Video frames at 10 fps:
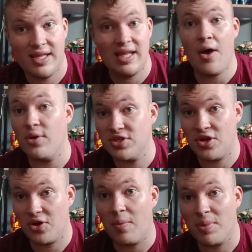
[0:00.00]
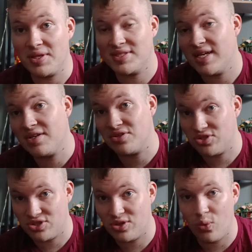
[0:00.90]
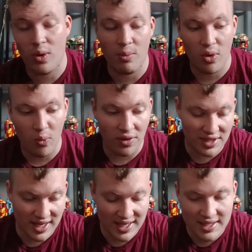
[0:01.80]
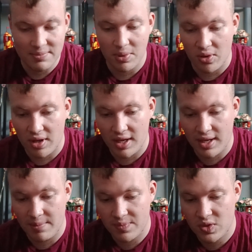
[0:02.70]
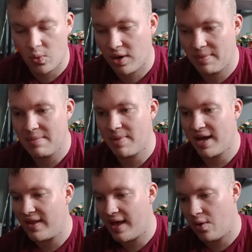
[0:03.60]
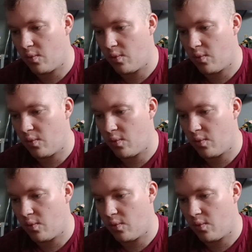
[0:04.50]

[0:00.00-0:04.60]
now isn't a complete set because there's still one more wand I need. But what I mean by a